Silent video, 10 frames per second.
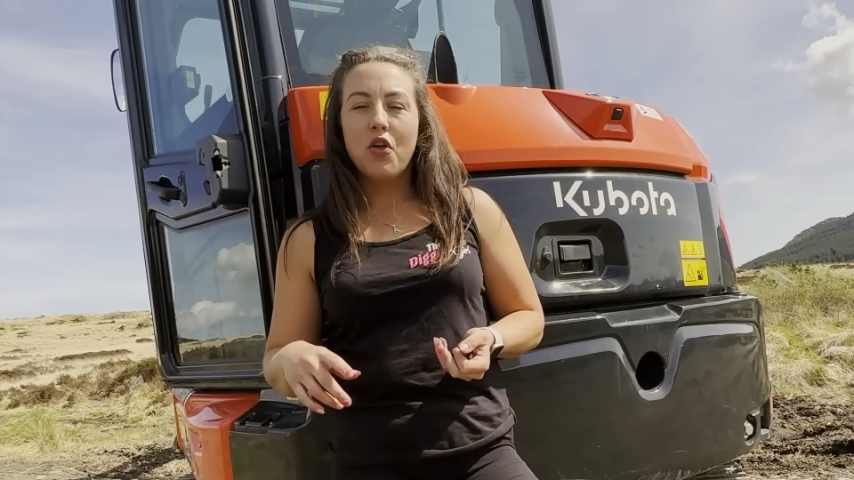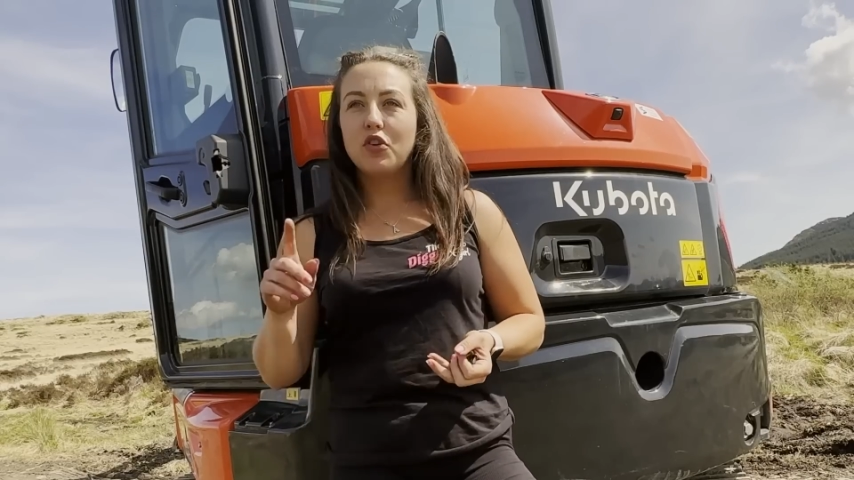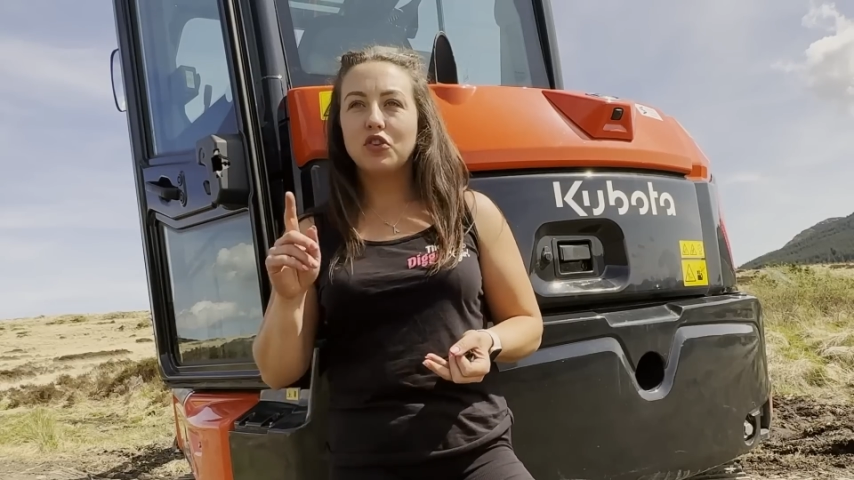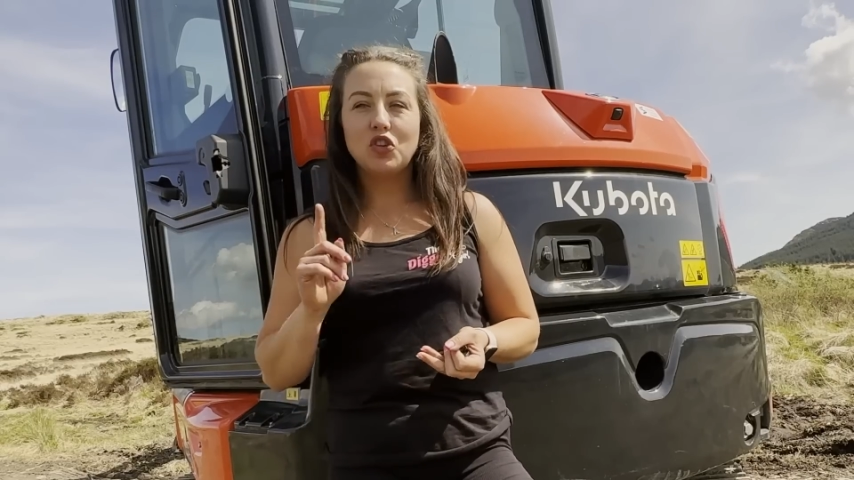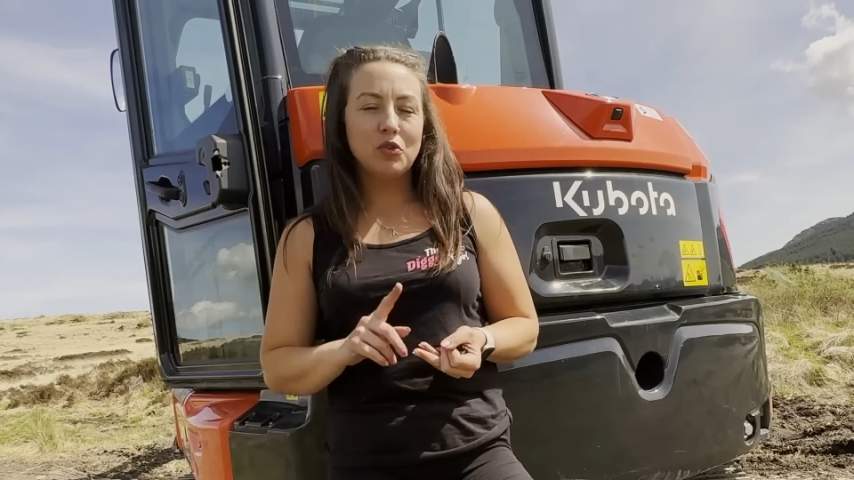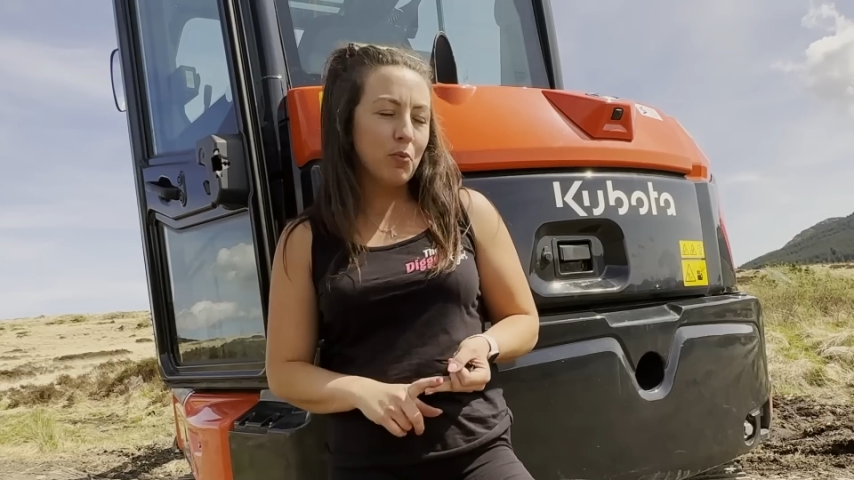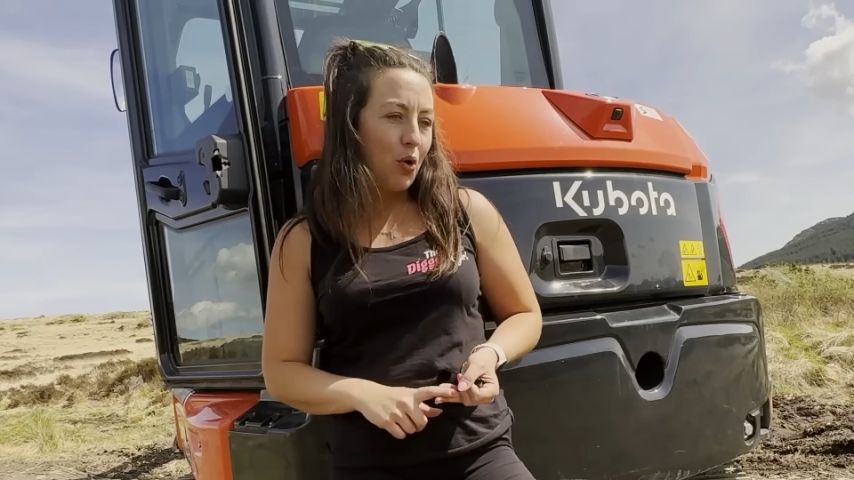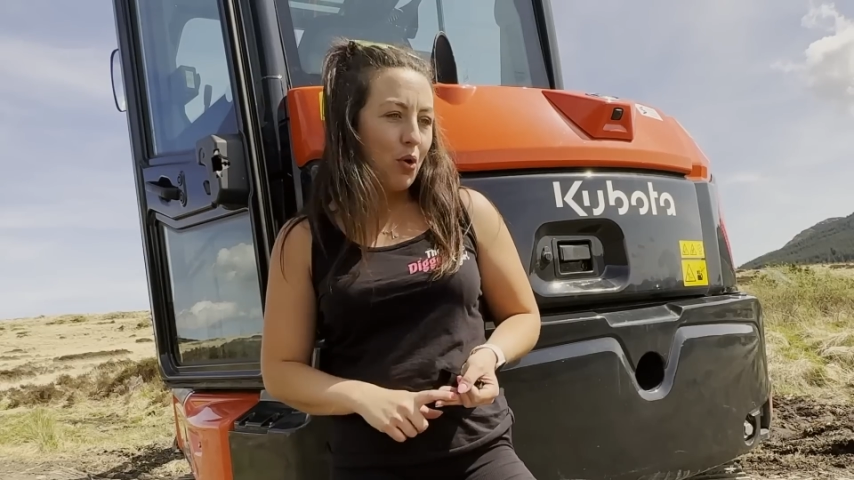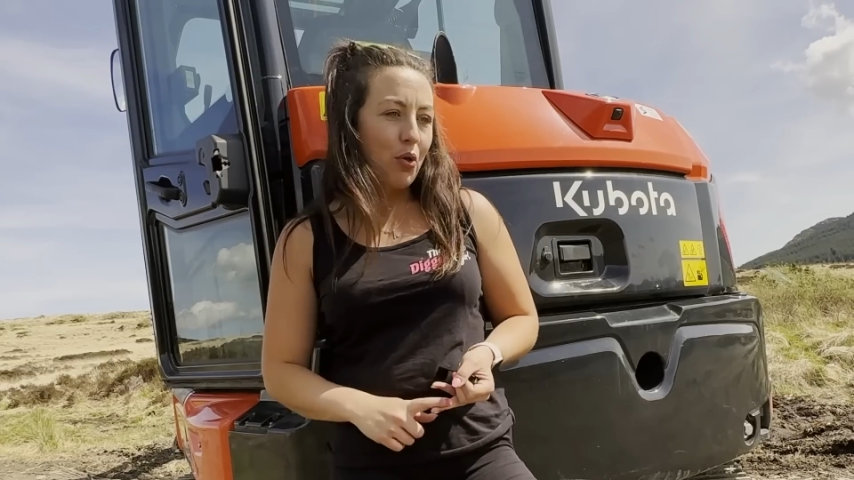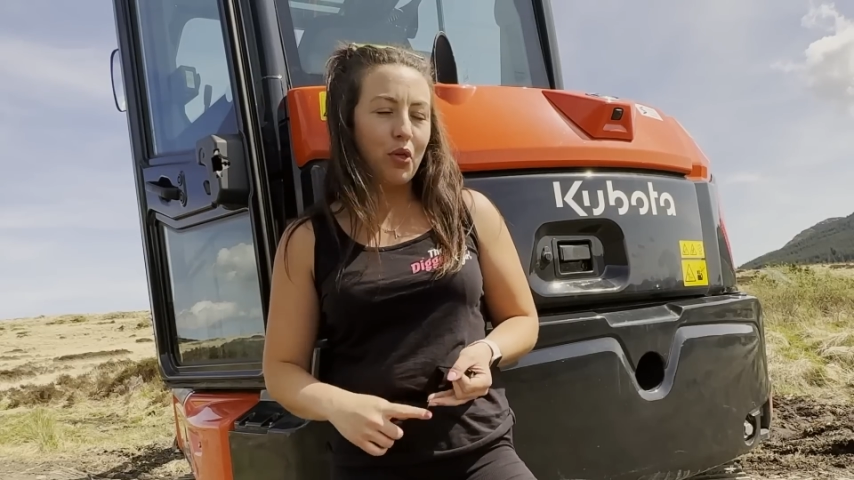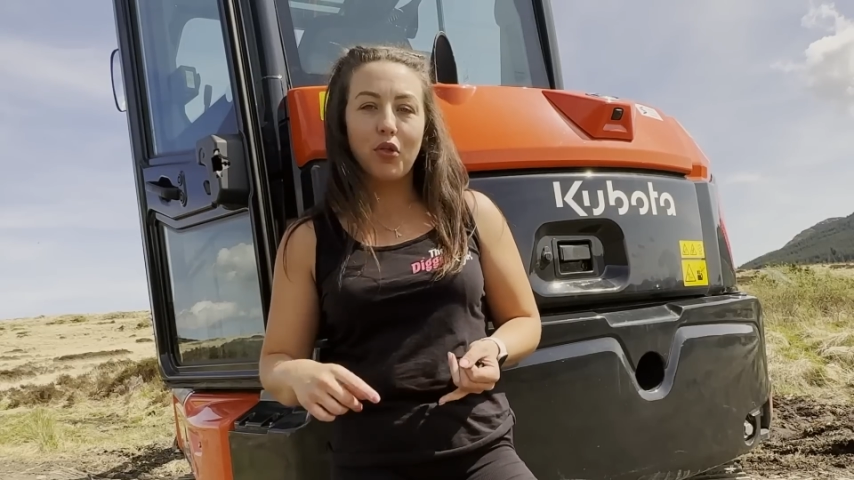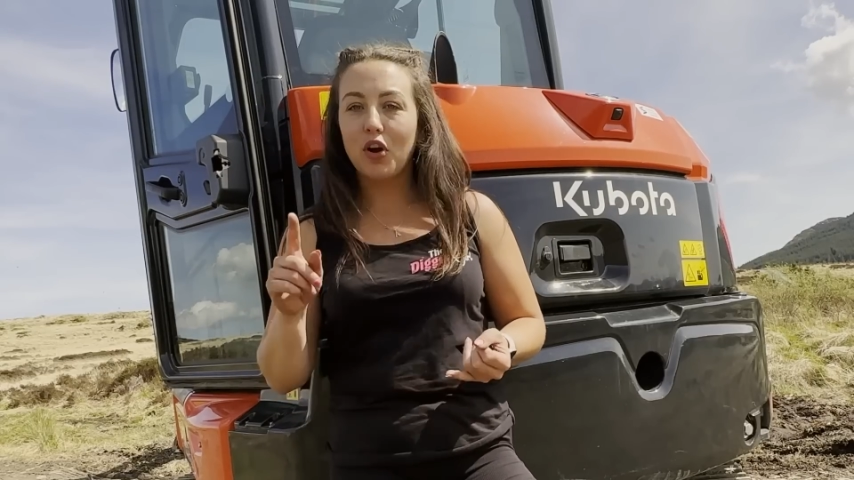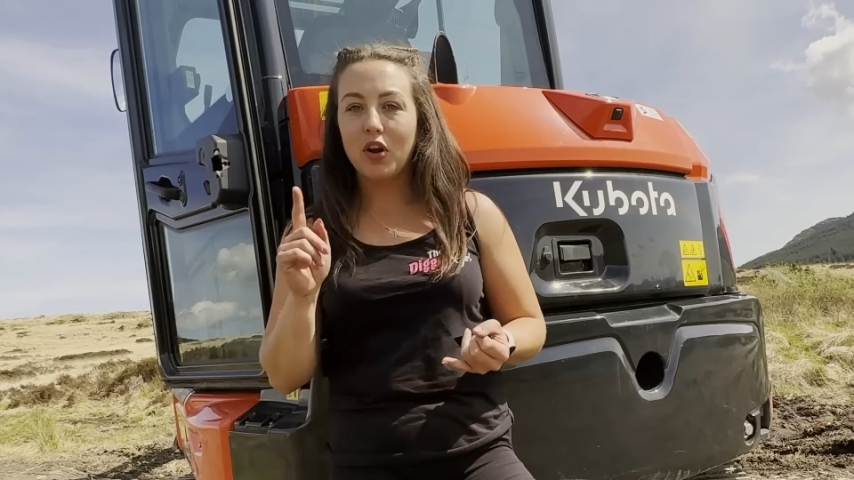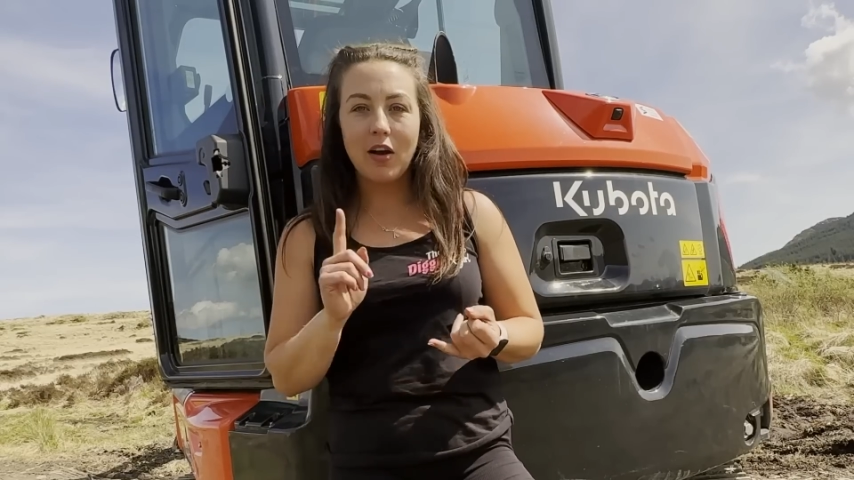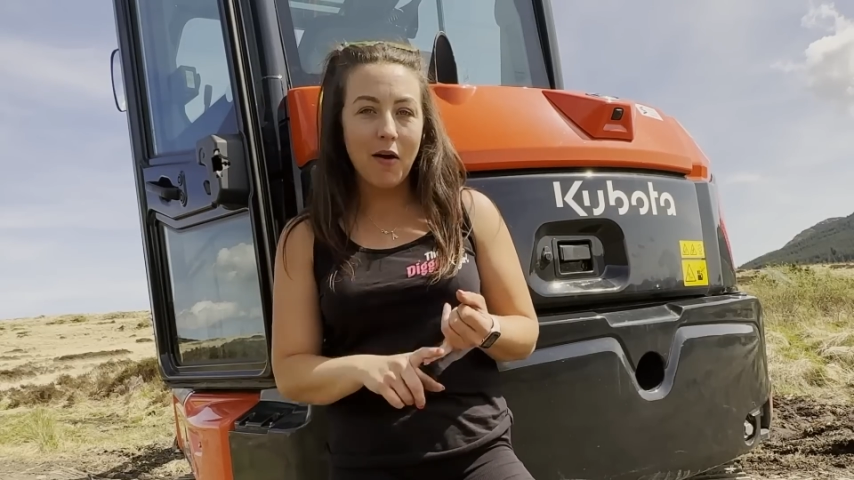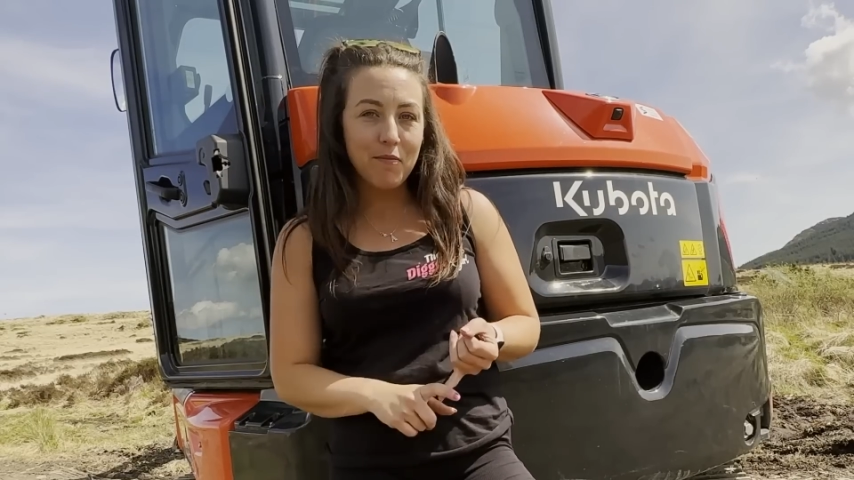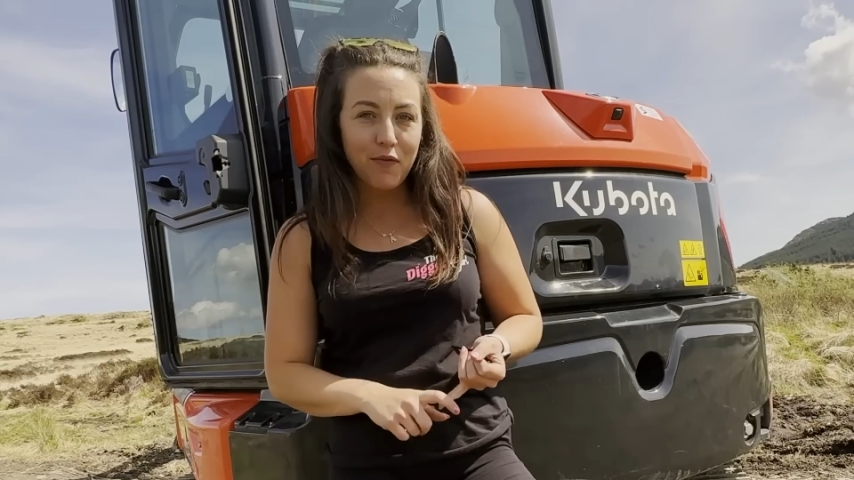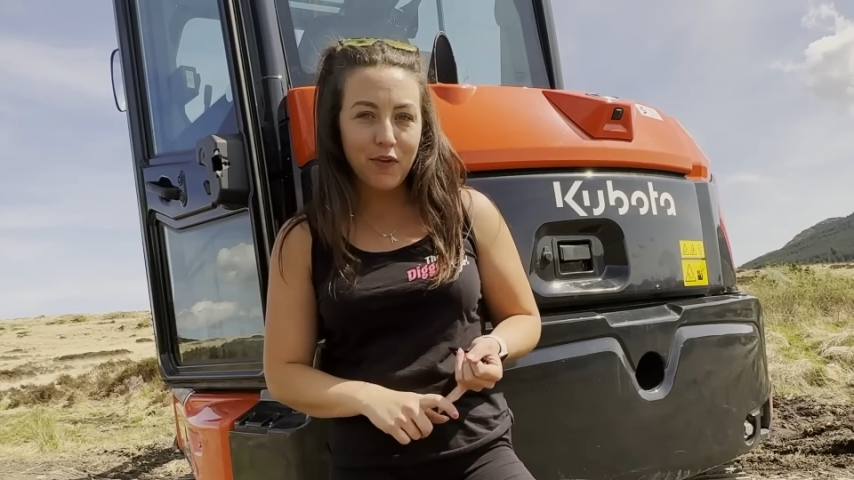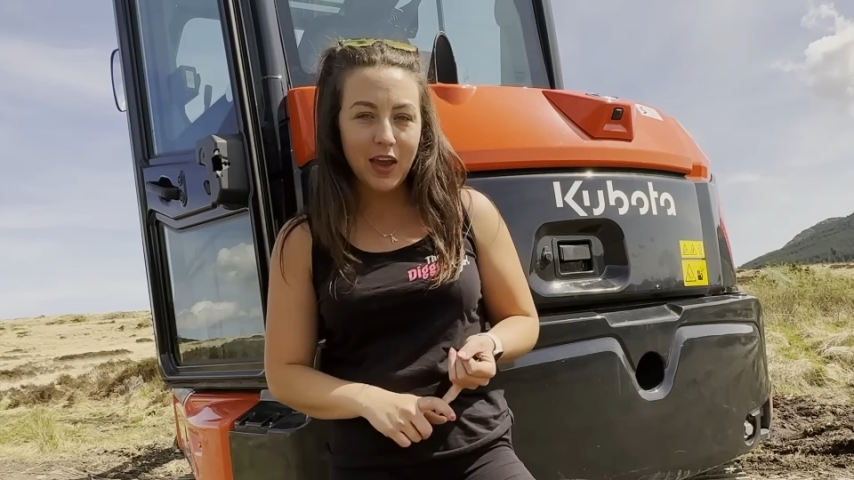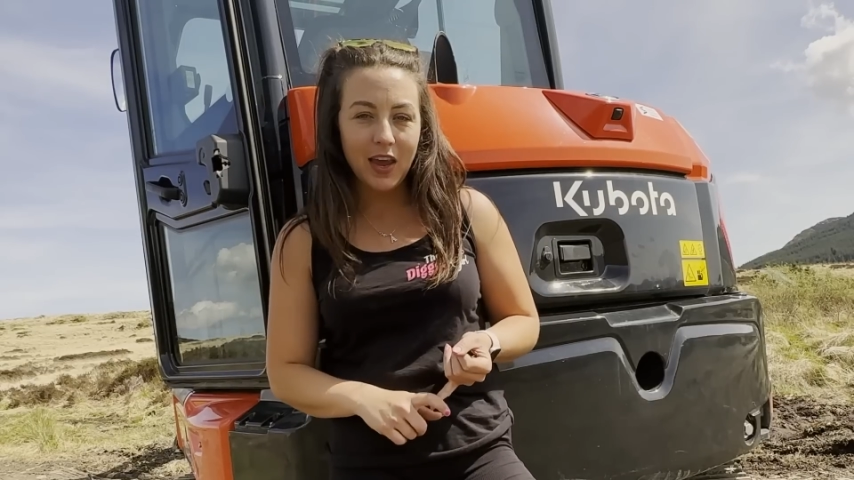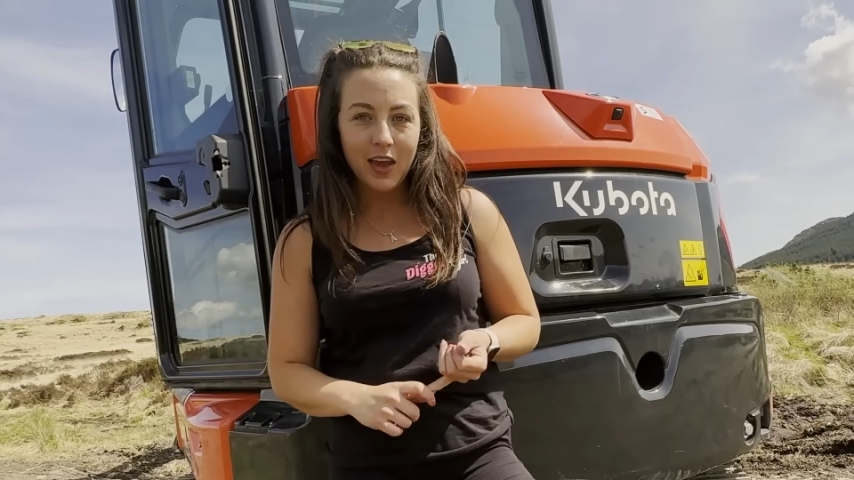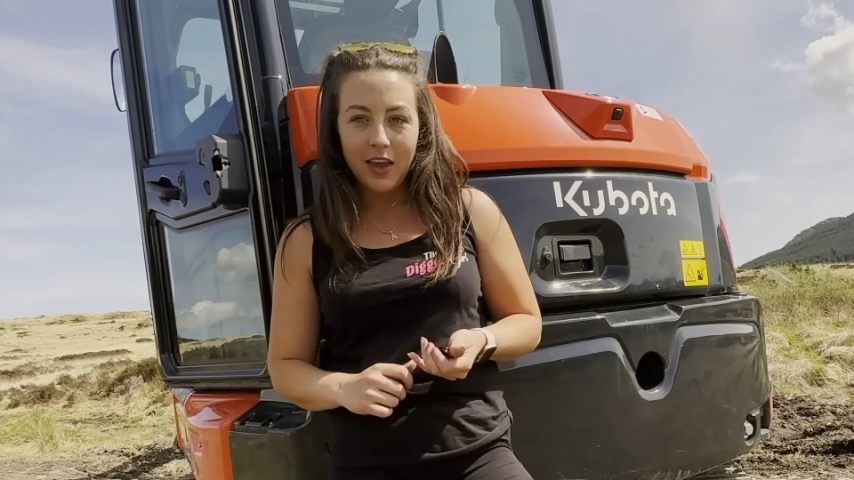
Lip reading: they're smooth, they're comfy.